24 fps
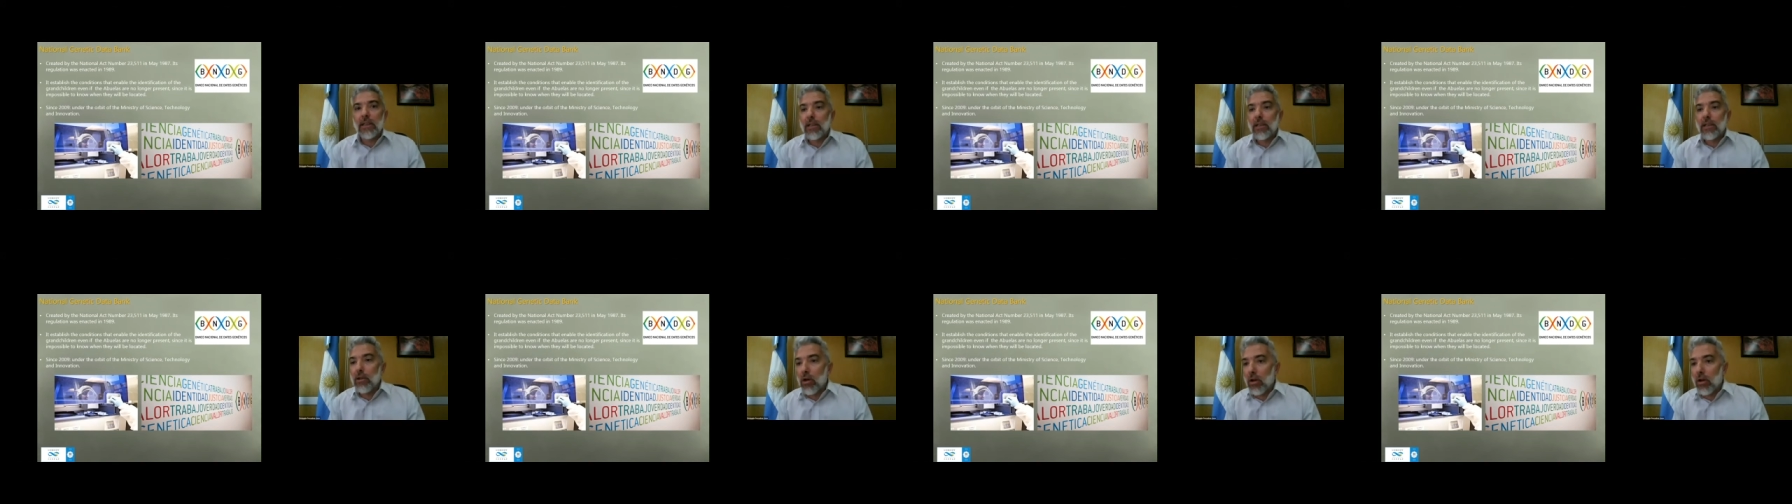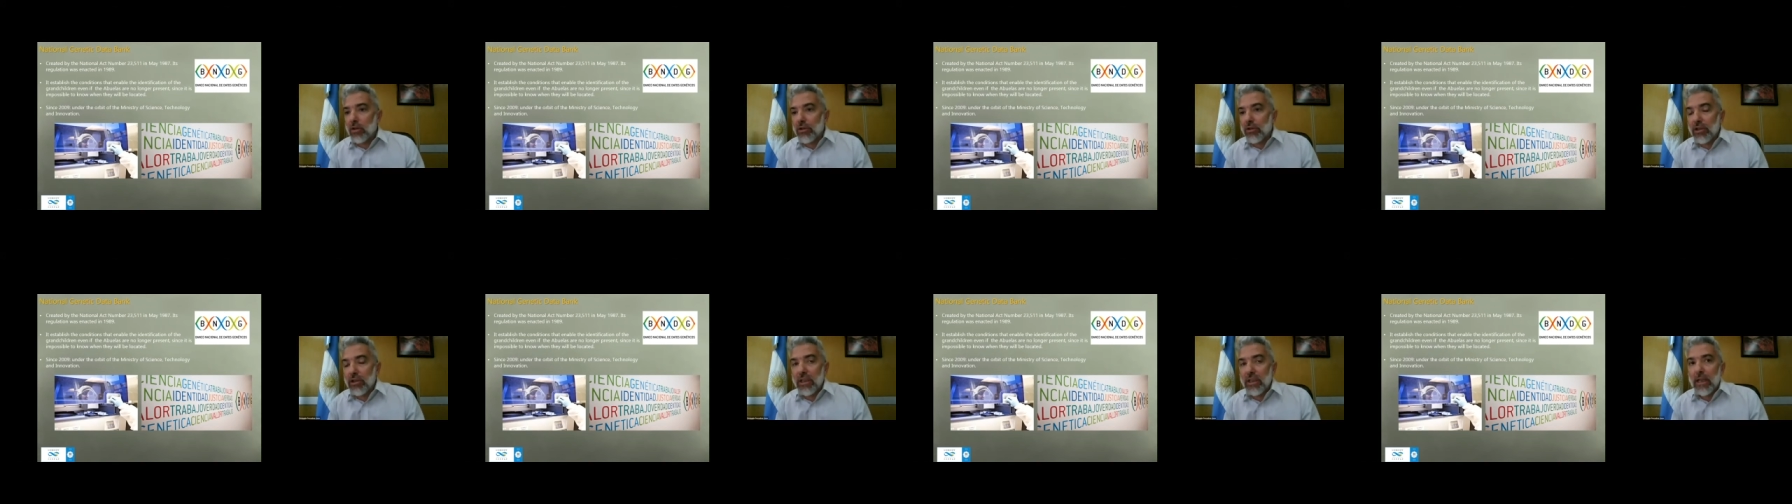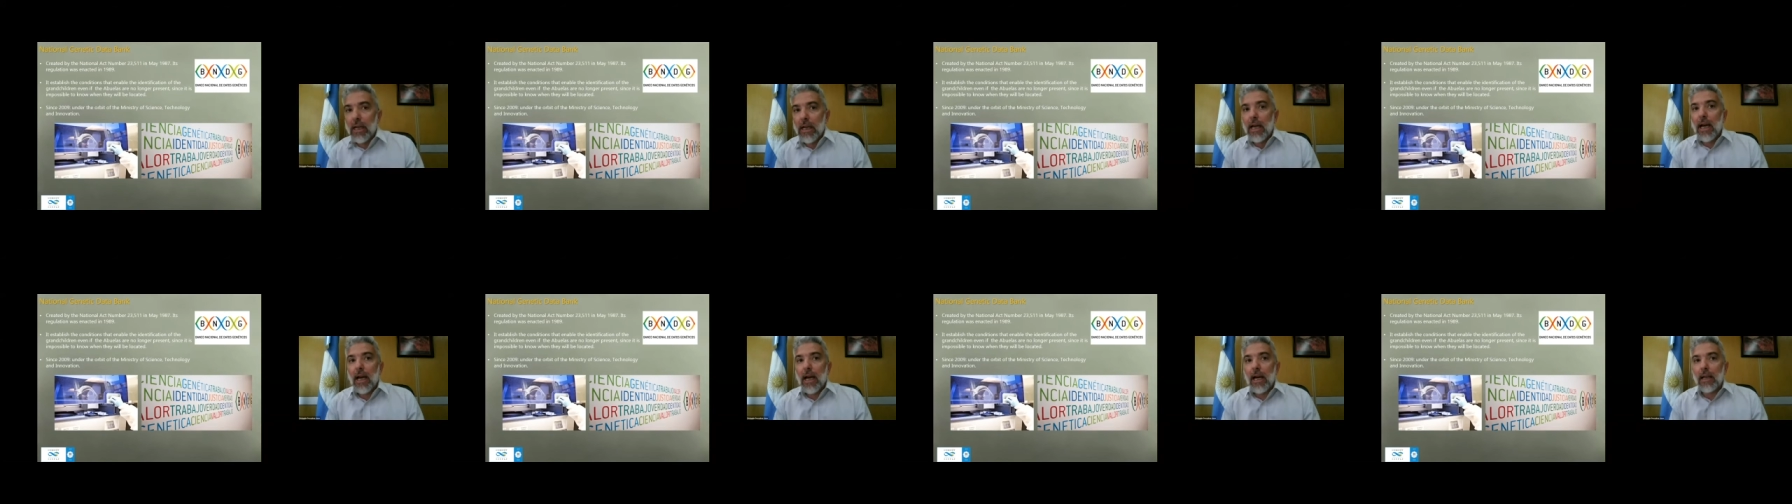
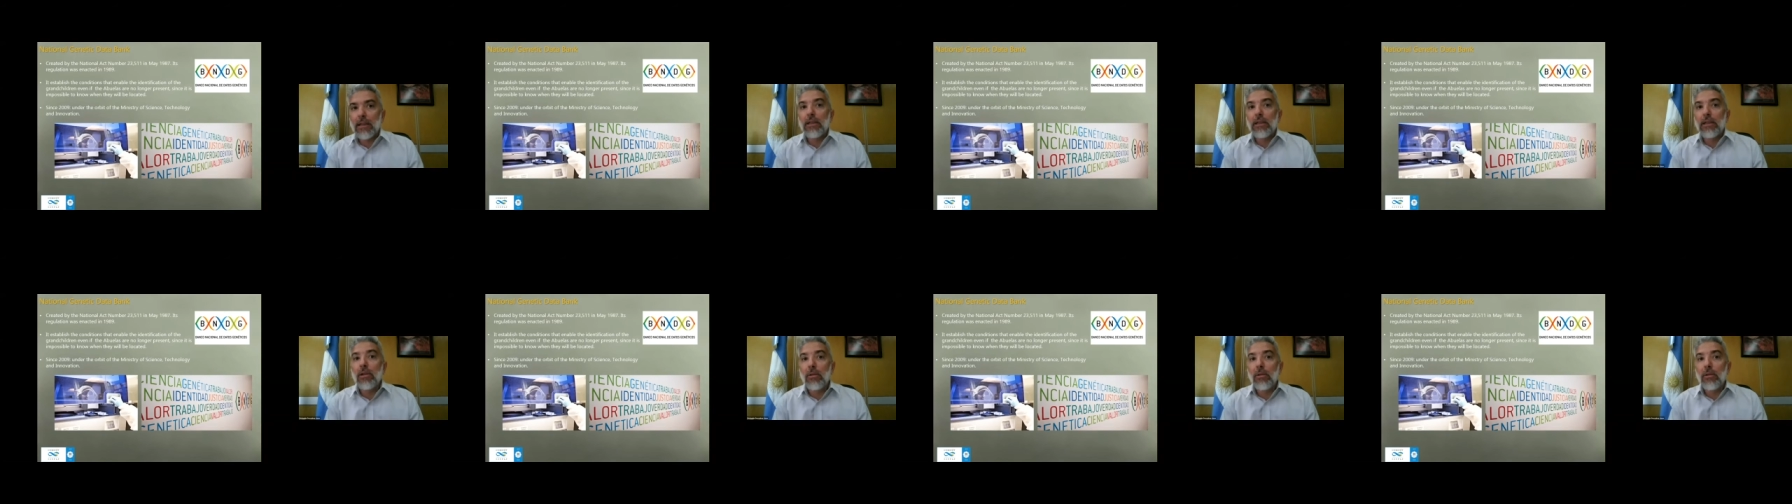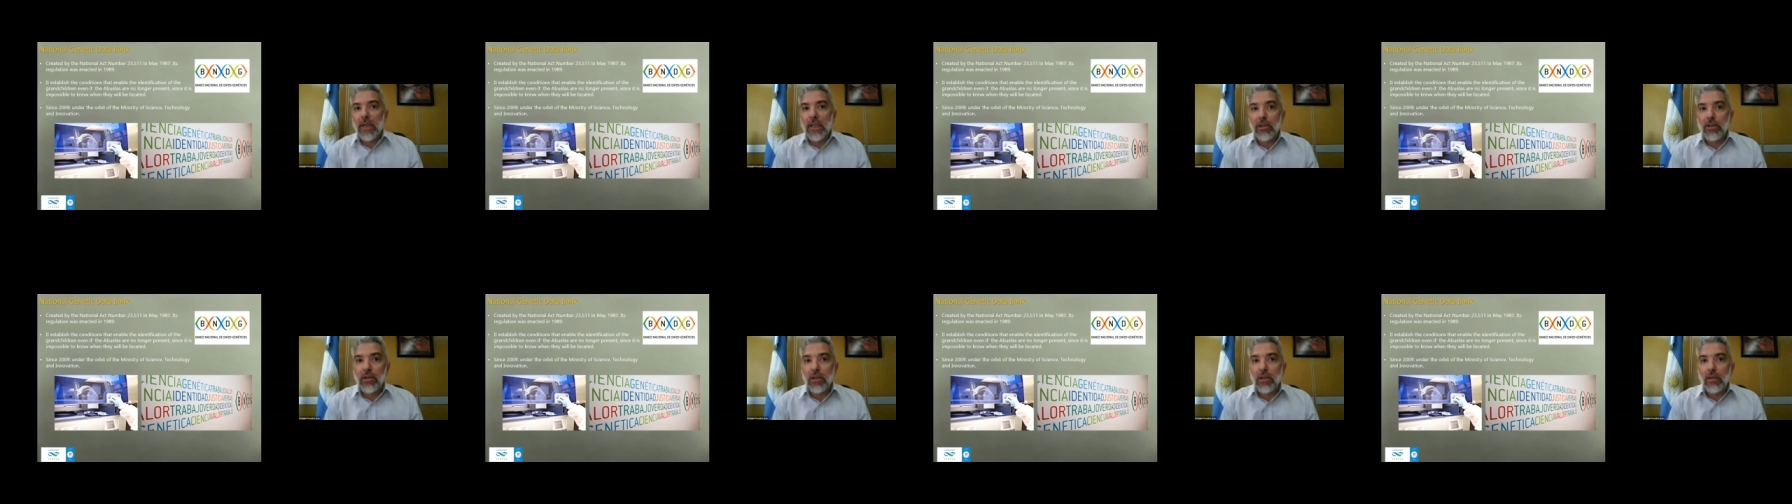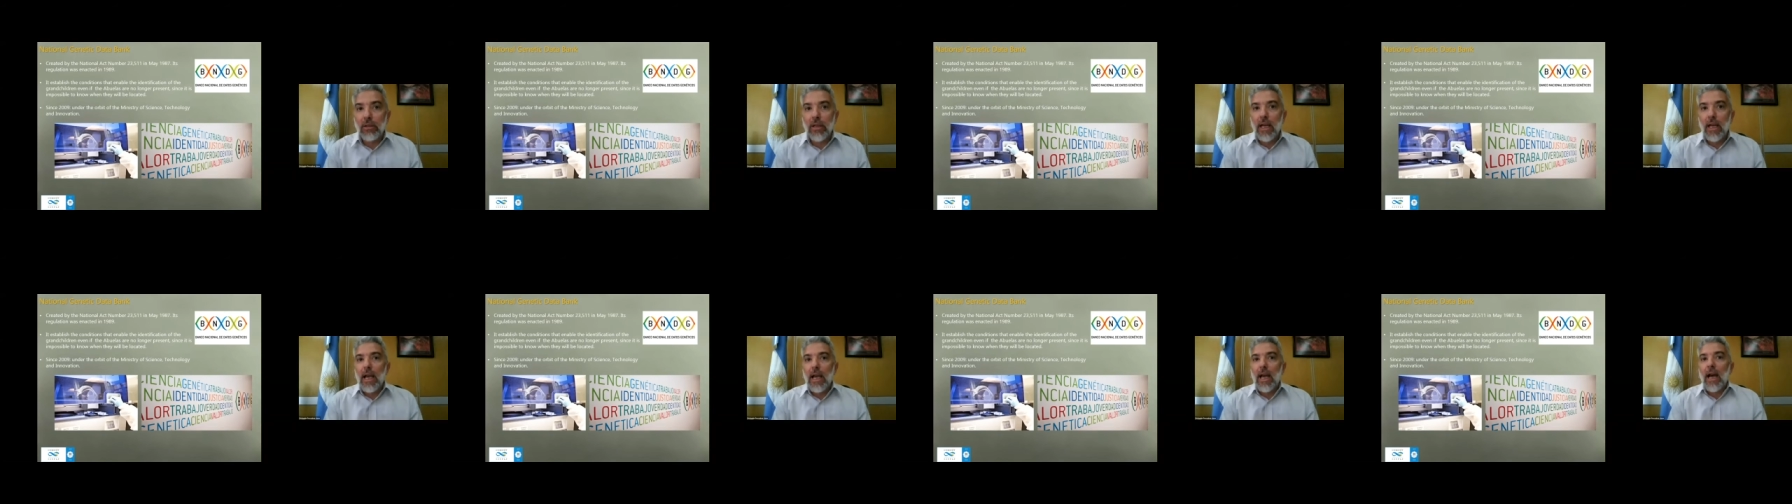Technology, and
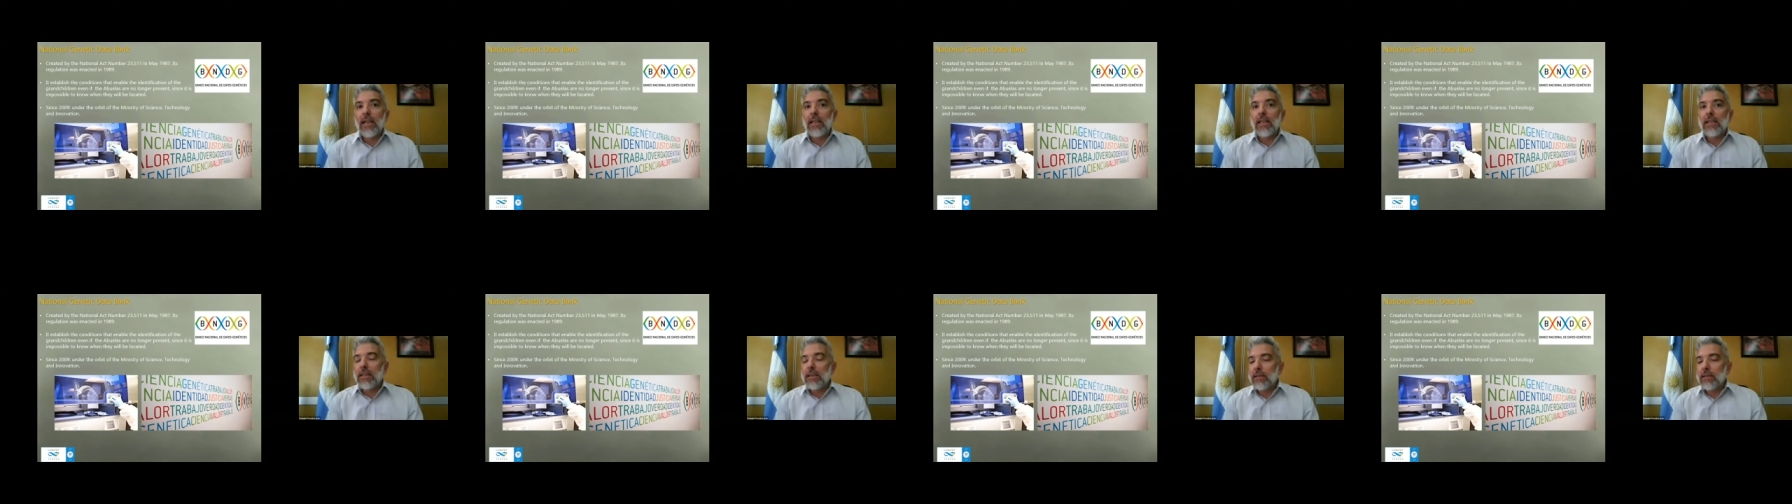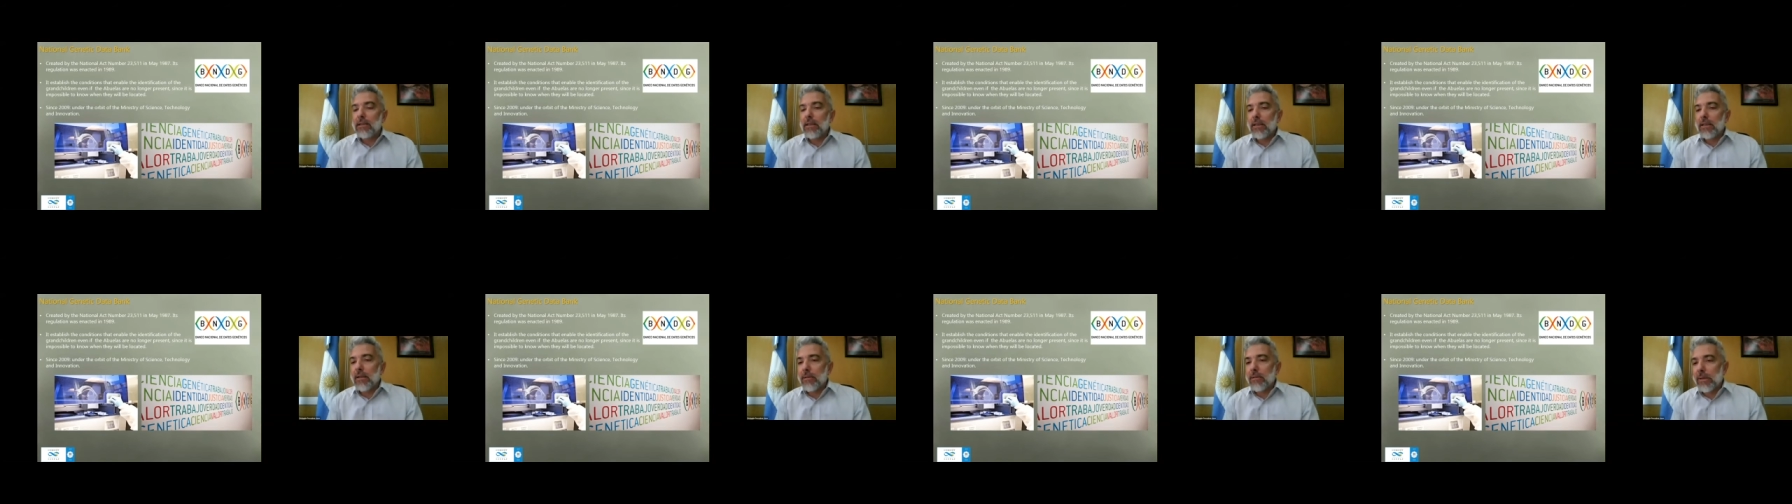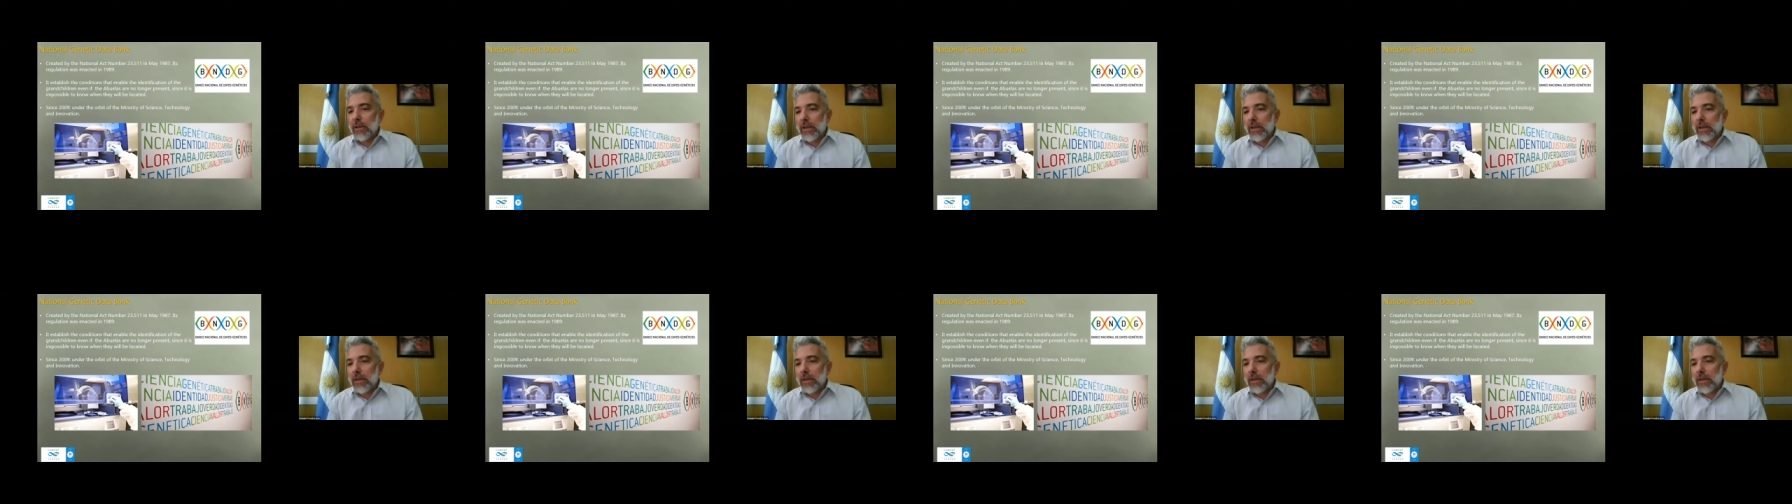Innovation, and it is